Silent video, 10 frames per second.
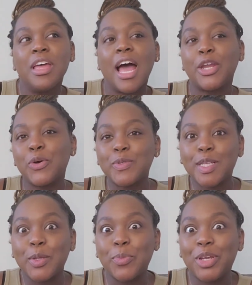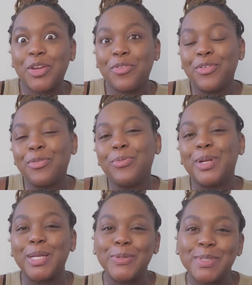I know it's a little bit different from what
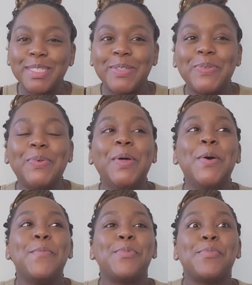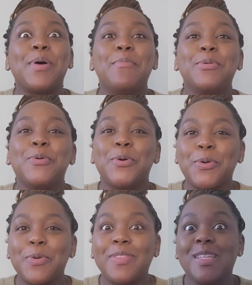I usually do, but by me
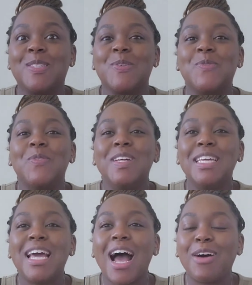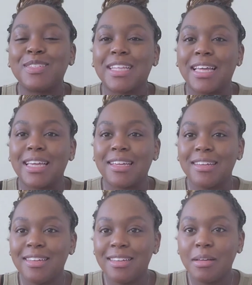ordering the two, I was like,
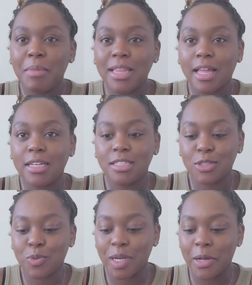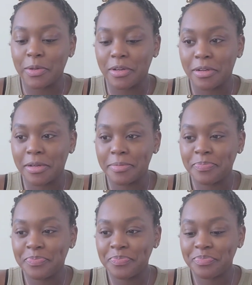my light just went out, y'all.
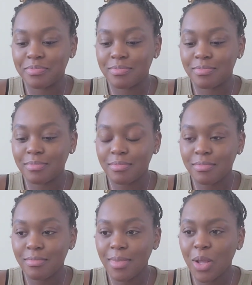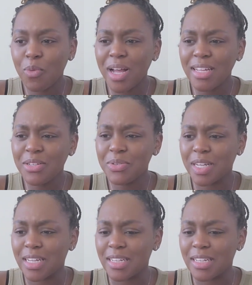Why I do that?